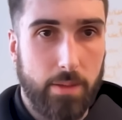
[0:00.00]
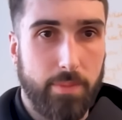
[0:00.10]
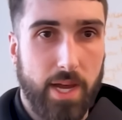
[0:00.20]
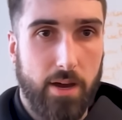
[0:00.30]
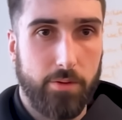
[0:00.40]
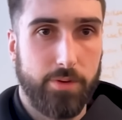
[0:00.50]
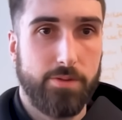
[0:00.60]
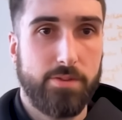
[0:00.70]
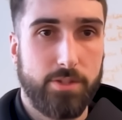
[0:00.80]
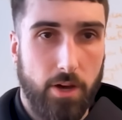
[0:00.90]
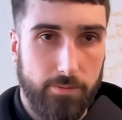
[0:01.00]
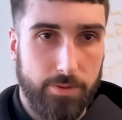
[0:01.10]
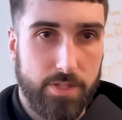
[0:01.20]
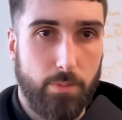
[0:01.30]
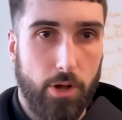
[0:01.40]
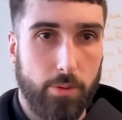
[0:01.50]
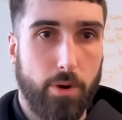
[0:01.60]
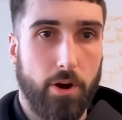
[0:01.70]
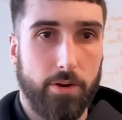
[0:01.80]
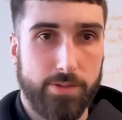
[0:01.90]
them down, solve the smaller
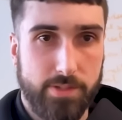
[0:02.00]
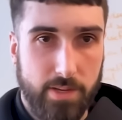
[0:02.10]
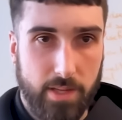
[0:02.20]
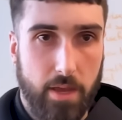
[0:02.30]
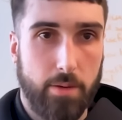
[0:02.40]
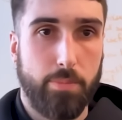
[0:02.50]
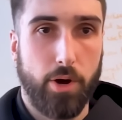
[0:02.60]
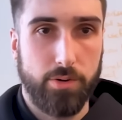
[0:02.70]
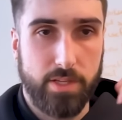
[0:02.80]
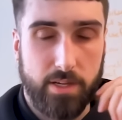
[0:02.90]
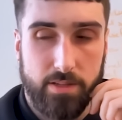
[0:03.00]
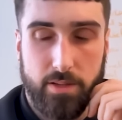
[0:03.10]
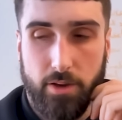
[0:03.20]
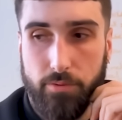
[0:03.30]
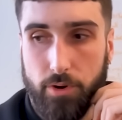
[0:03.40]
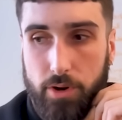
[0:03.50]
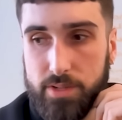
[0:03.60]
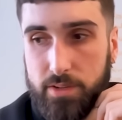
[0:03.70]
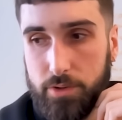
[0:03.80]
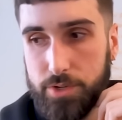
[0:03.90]
parts, and then compose it into the overall
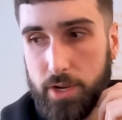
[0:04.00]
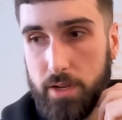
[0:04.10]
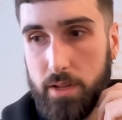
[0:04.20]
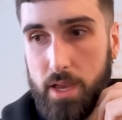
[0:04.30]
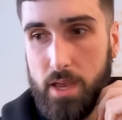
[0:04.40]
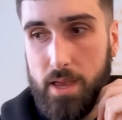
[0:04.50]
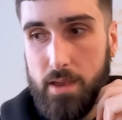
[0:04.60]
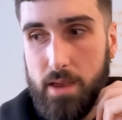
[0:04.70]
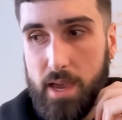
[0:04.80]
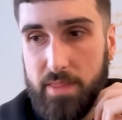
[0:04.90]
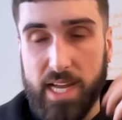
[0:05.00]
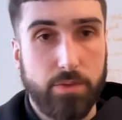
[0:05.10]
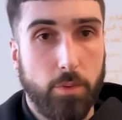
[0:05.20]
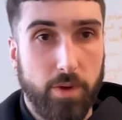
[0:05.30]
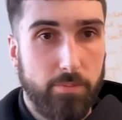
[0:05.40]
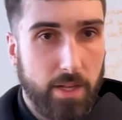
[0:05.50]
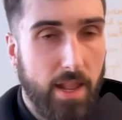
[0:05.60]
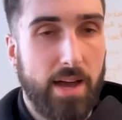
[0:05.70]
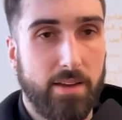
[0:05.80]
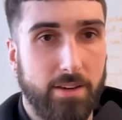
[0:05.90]
solution. And that's what we've been
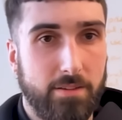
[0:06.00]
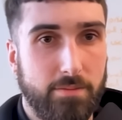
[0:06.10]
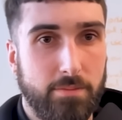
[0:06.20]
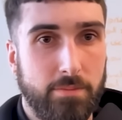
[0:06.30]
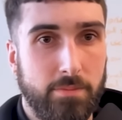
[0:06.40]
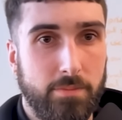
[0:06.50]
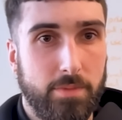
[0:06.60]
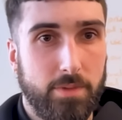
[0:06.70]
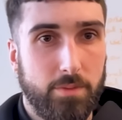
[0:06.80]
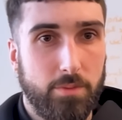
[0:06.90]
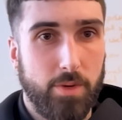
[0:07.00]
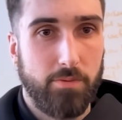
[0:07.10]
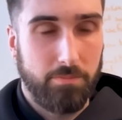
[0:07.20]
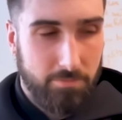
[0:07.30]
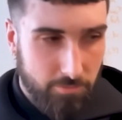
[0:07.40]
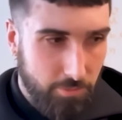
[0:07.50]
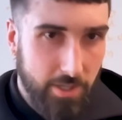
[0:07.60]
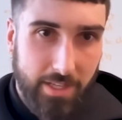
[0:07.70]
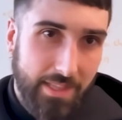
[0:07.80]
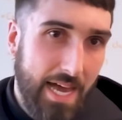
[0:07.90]
lacking. We've
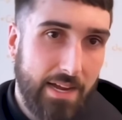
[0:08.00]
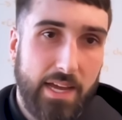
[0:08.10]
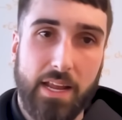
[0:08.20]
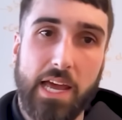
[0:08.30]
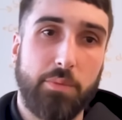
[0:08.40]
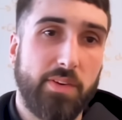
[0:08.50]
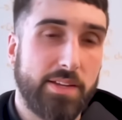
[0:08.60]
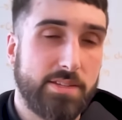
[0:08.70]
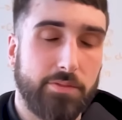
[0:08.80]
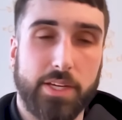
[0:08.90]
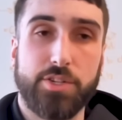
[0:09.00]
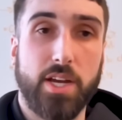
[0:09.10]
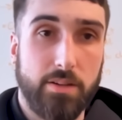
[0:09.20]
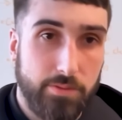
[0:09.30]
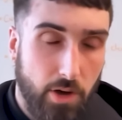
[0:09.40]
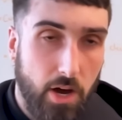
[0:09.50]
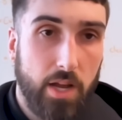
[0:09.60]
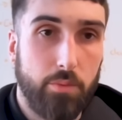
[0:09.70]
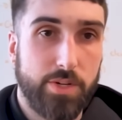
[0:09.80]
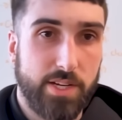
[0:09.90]
really lacked, and we've had stuff like chain of
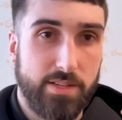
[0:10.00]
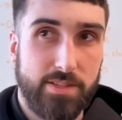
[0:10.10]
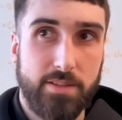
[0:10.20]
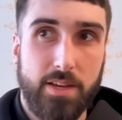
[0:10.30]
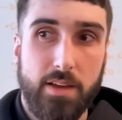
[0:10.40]
thought, which has